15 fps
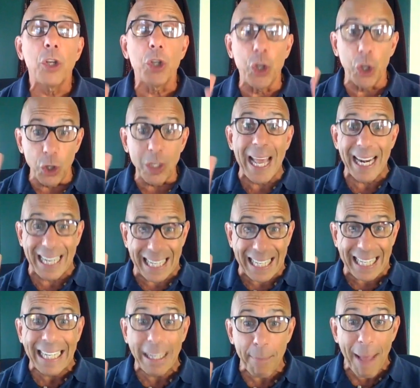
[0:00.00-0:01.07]
You'll get an
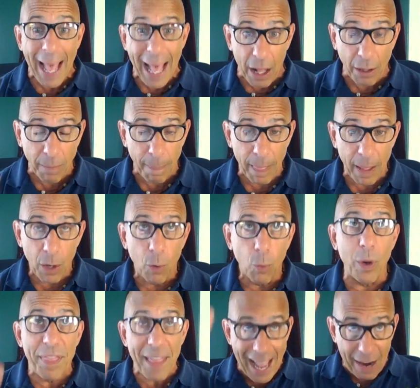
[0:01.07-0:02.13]
email
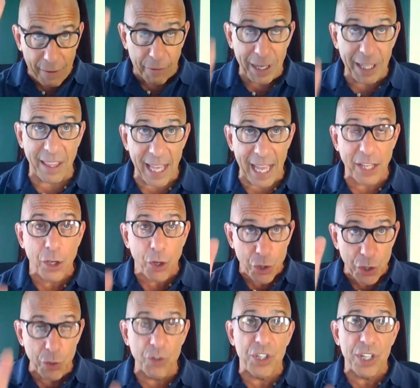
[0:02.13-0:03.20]
with everything, your
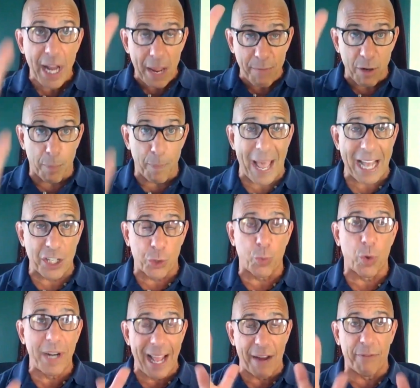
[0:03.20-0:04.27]
username, your
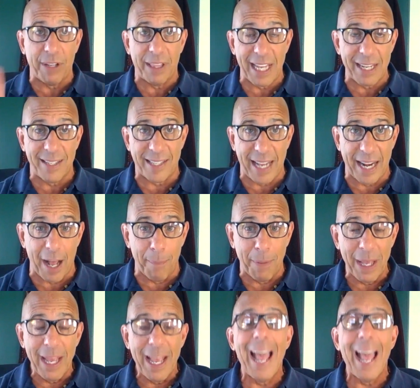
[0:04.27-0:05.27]
password, everything set up.